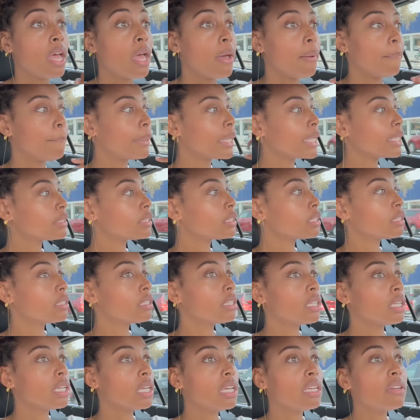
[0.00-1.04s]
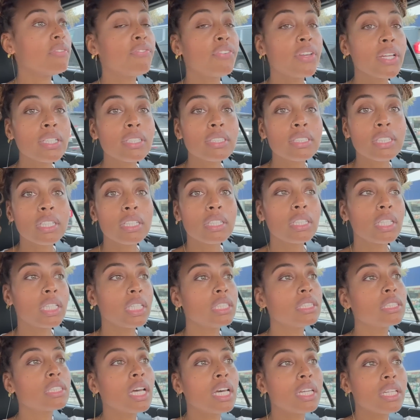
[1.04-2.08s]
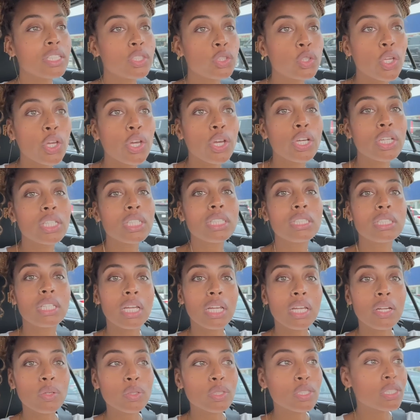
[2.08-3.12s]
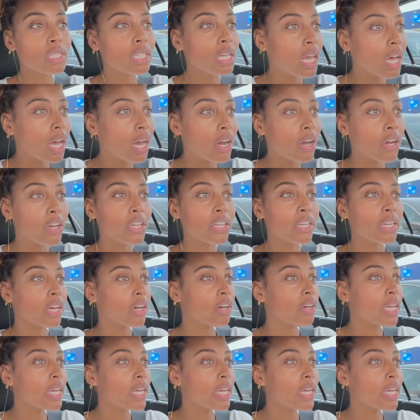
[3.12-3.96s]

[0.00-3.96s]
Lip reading: But it feels good. It's gonna turn. It's a little slow, you know.